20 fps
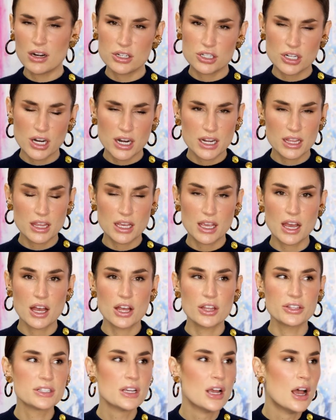gonna try anything
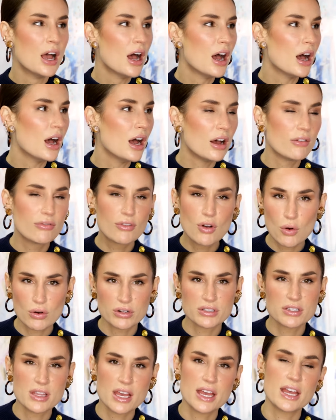else. Of
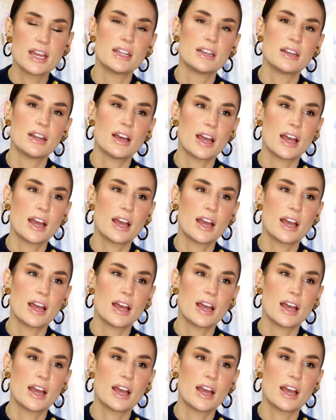course, then